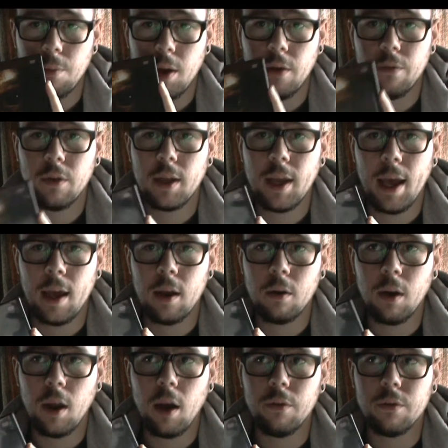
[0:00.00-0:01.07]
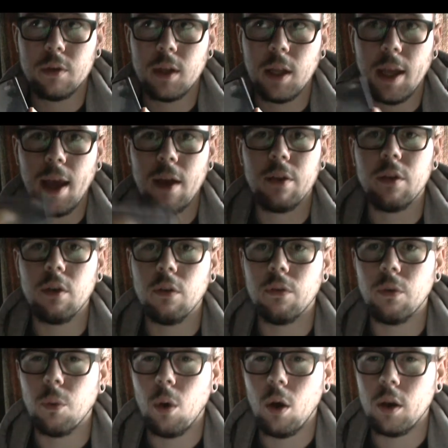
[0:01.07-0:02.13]
if you can. Obviously every
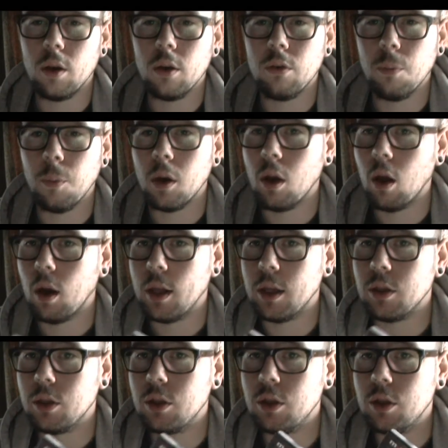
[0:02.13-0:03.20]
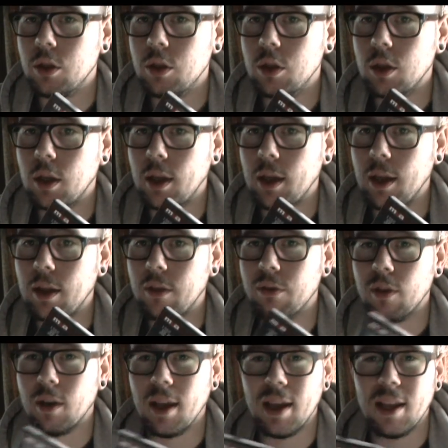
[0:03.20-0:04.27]
other one, to my knowledge,
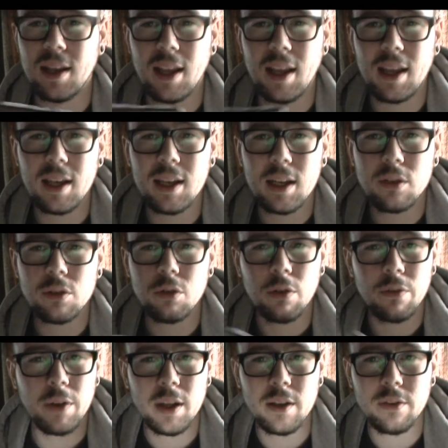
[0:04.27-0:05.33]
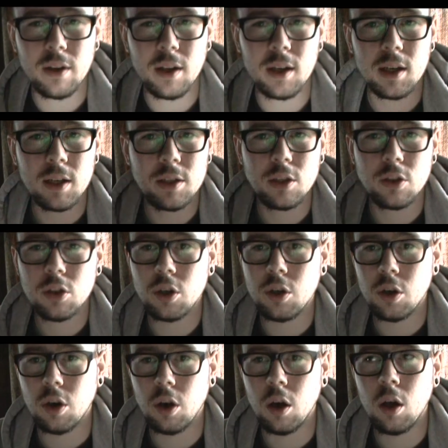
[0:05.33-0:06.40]
isn't in English, or if it is in English it's
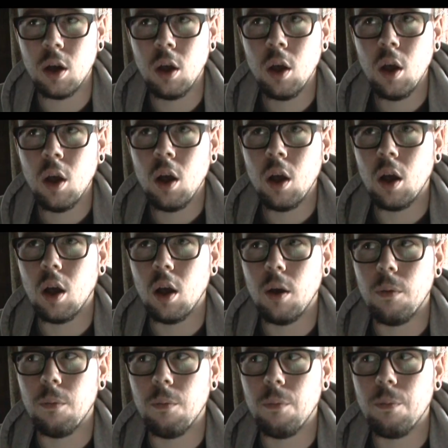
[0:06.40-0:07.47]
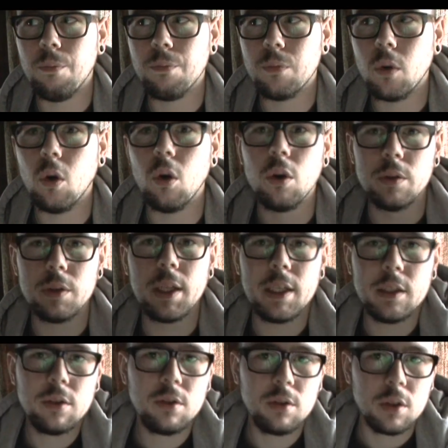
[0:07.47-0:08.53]
cut, or
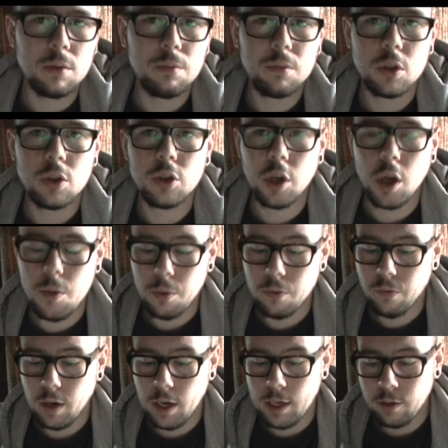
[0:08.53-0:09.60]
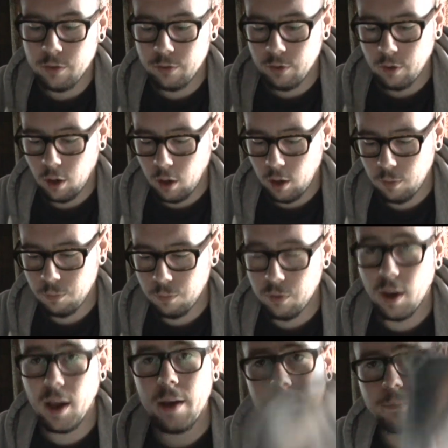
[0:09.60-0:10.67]
it's the German release.
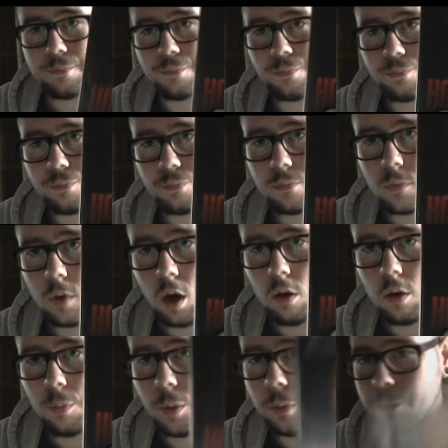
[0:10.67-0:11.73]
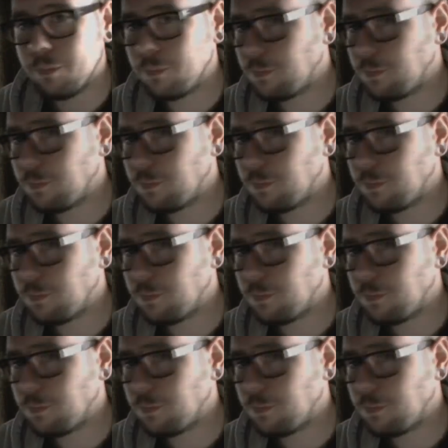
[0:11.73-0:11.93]
So yeah, horrible.